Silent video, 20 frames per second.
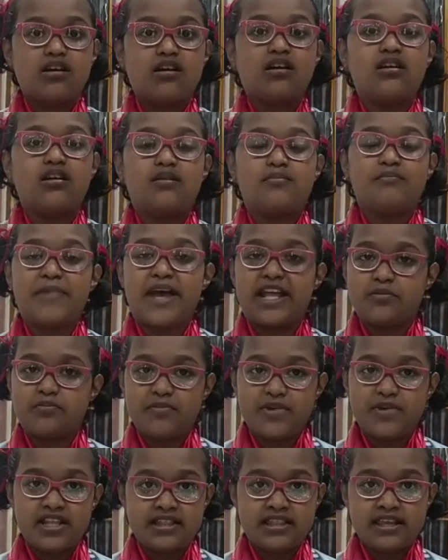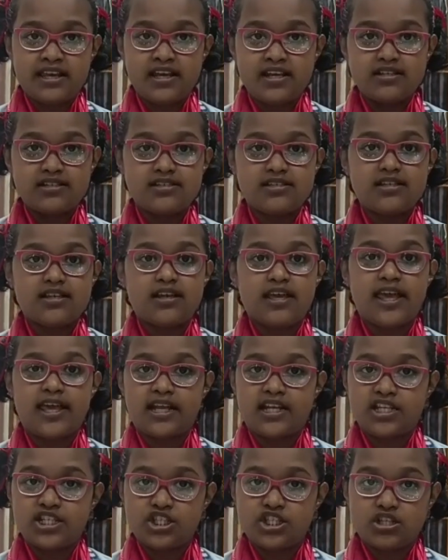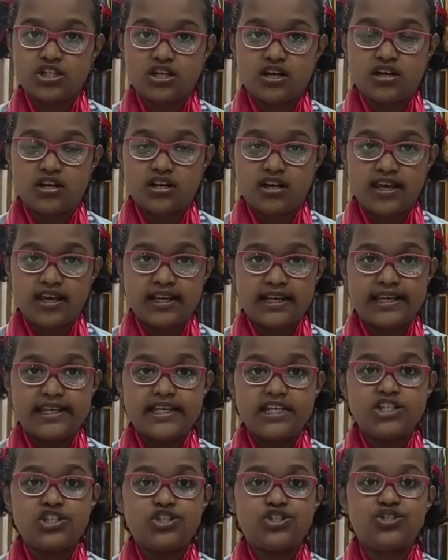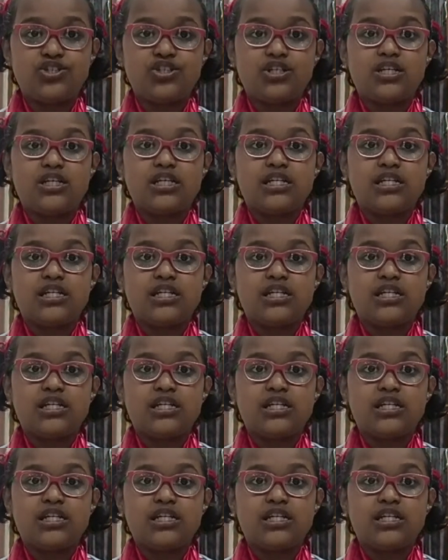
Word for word: Uh, mathematics, English, uh, English,